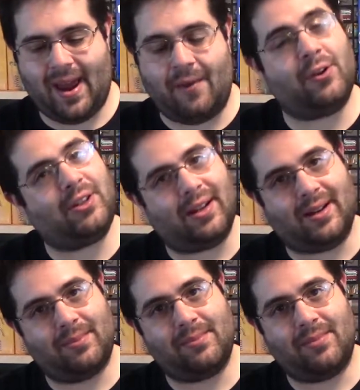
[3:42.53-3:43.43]
Every
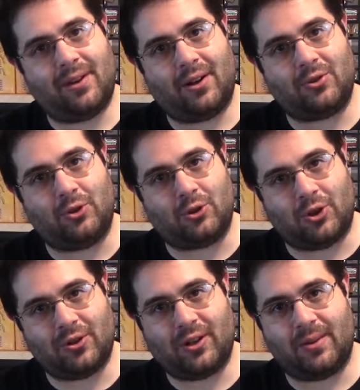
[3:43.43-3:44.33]
time your
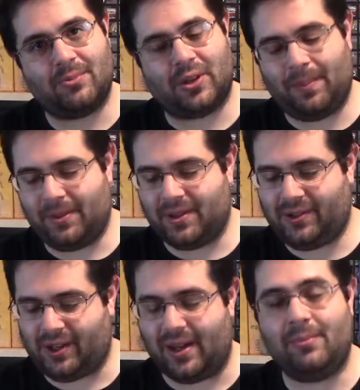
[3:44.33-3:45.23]
turn comes up in
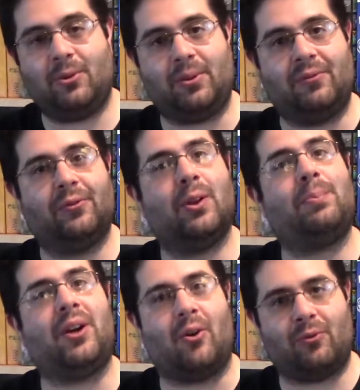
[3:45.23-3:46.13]
this game, you'll be
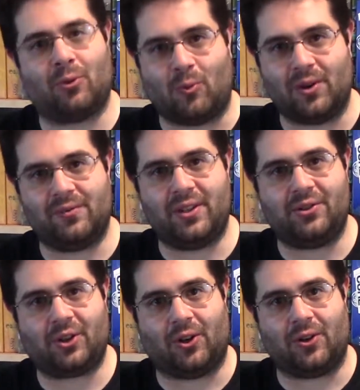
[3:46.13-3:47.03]
flipping over one of
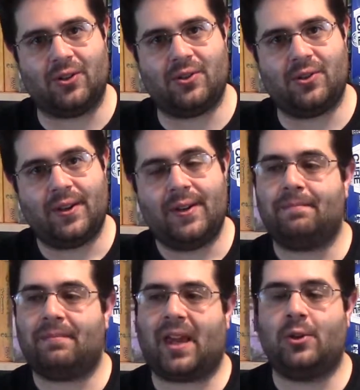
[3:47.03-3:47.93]
these cards
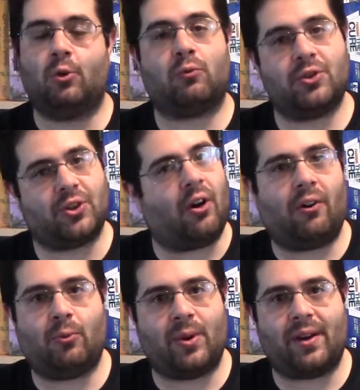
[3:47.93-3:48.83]
and you'll
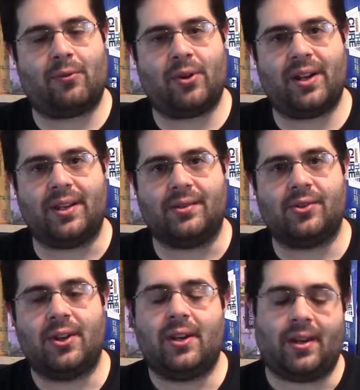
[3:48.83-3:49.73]
resolve whatever it is.